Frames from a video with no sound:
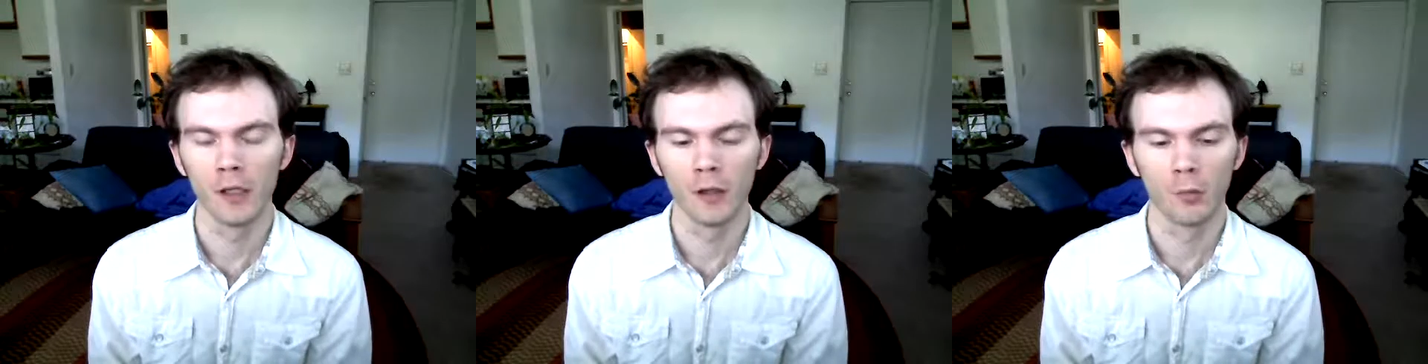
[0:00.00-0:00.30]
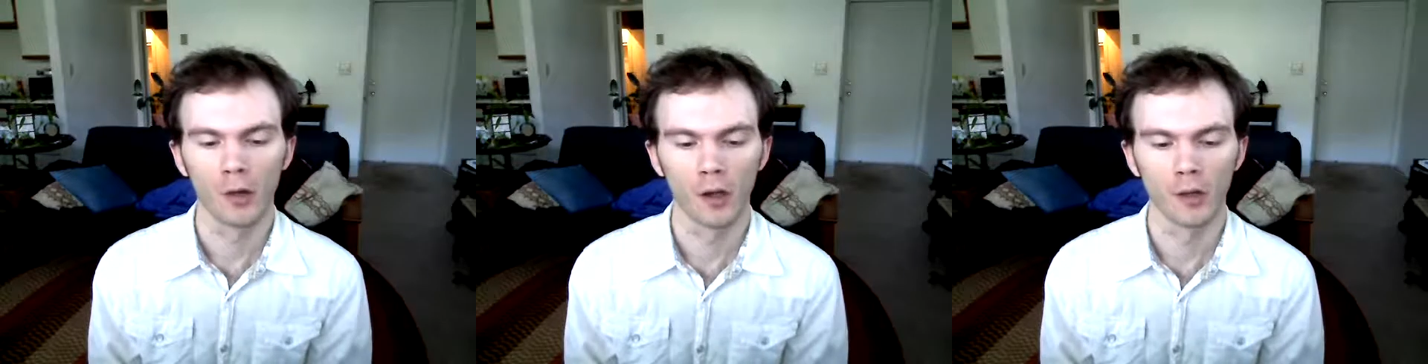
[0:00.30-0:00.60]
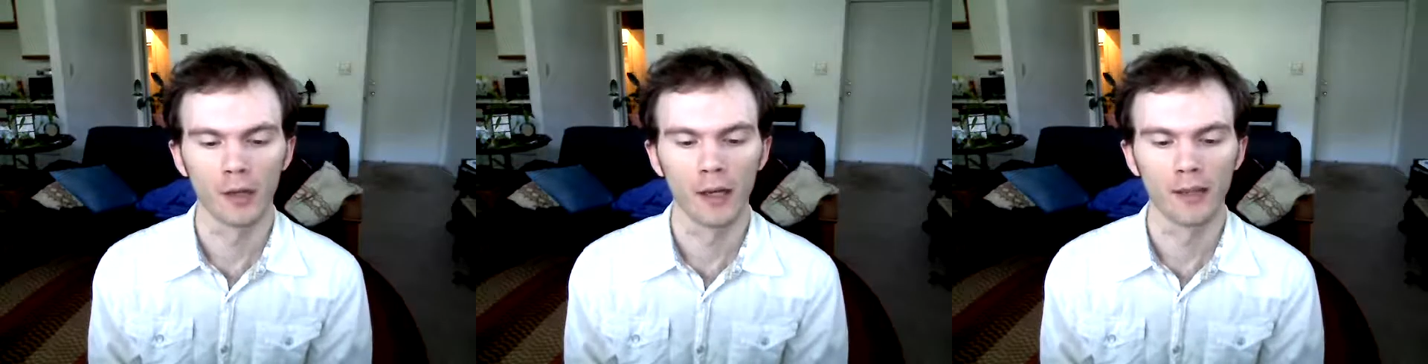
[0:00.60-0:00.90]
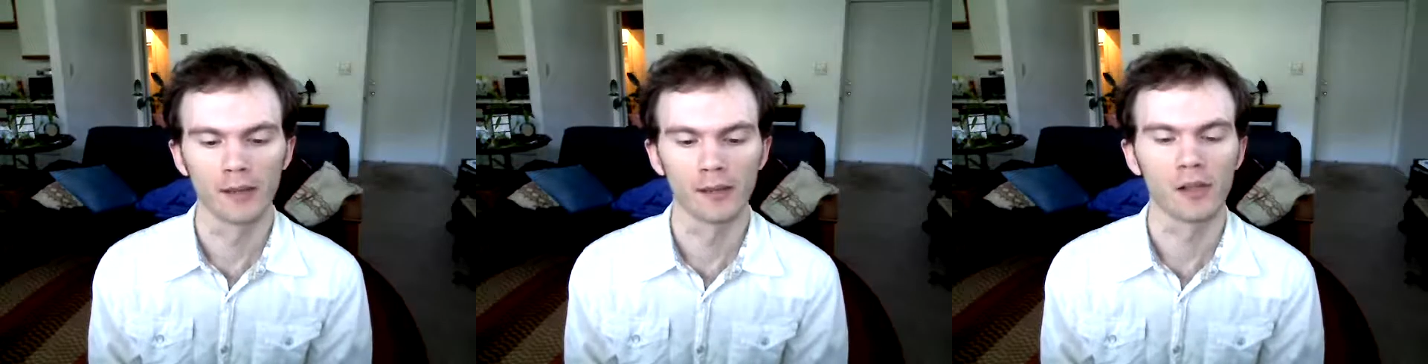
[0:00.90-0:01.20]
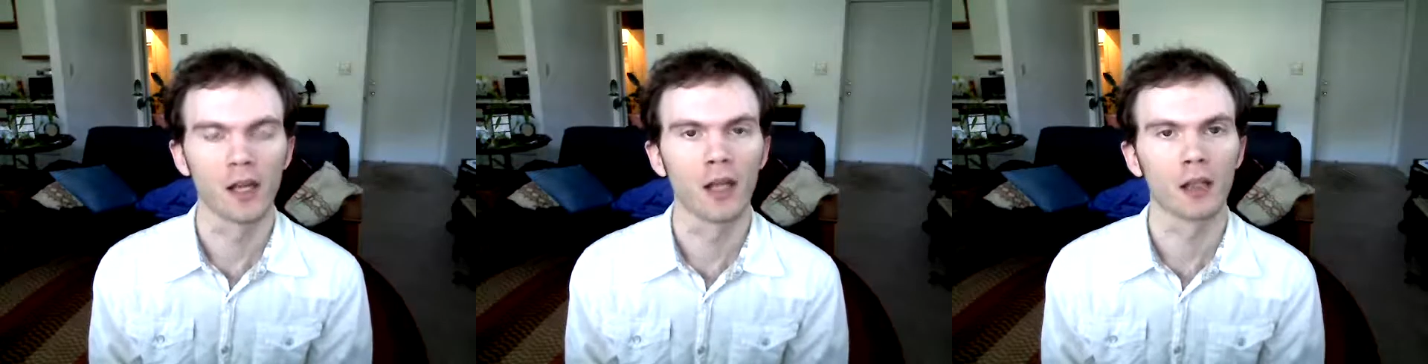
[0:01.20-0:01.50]
in the water as the
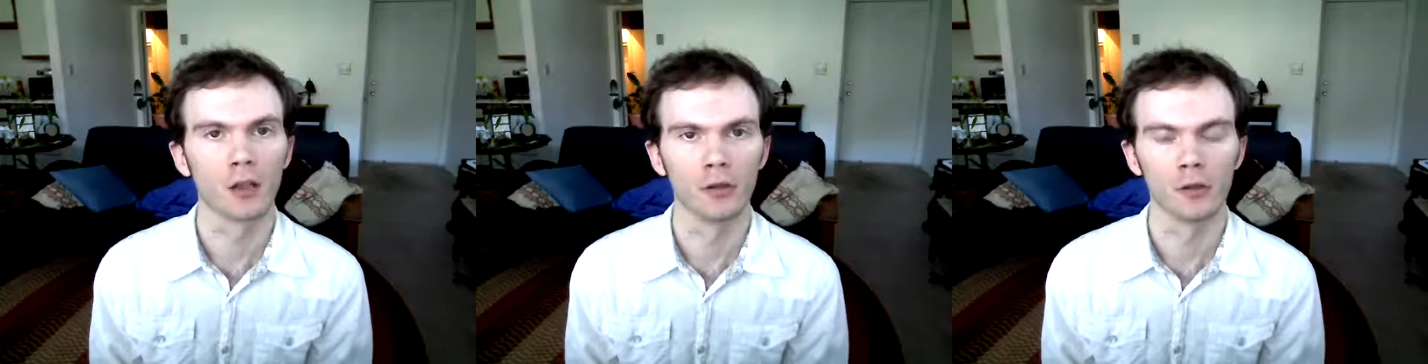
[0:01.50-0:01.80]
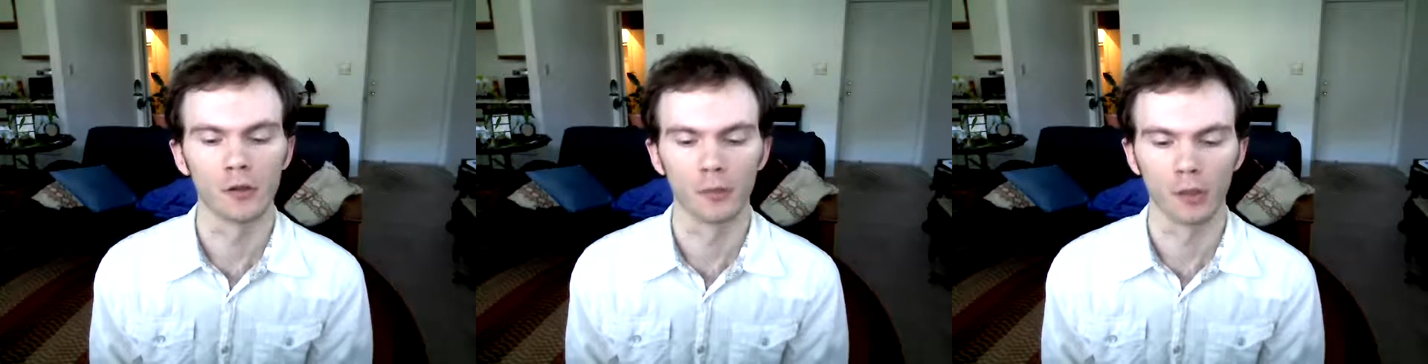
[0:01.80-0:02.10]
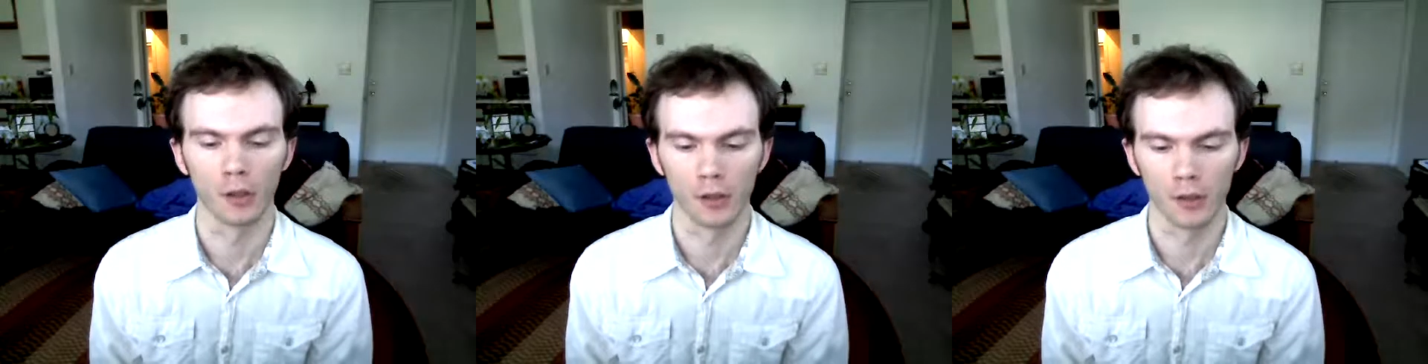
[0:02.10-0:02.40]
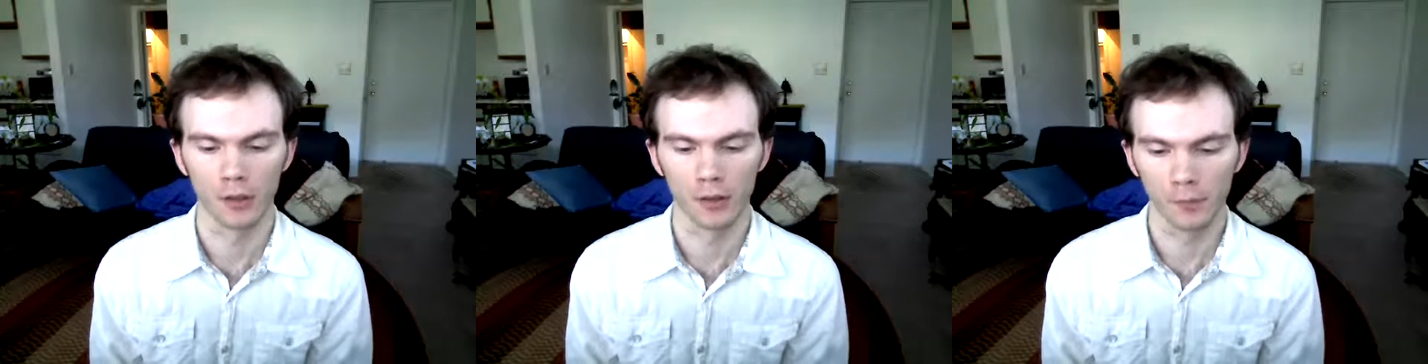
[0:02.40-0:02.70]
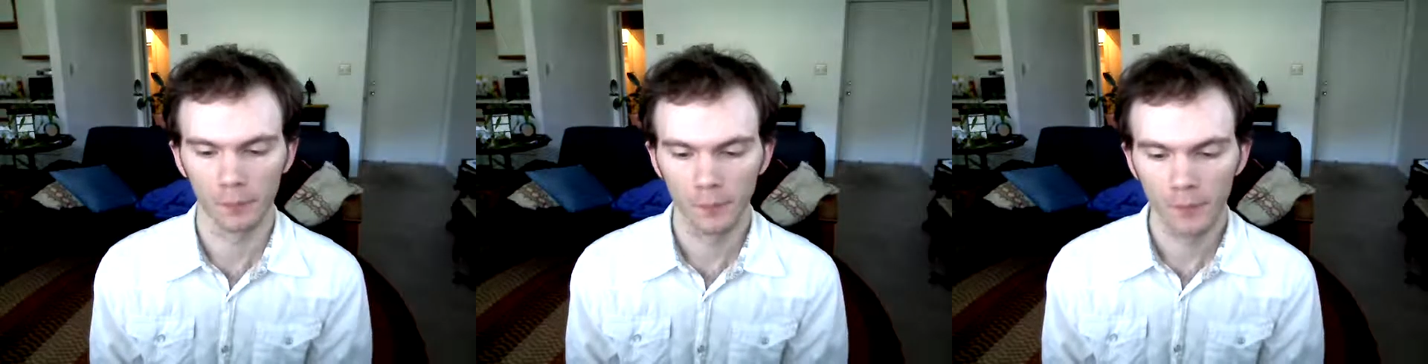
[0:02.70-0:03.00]
sand curls with the currents.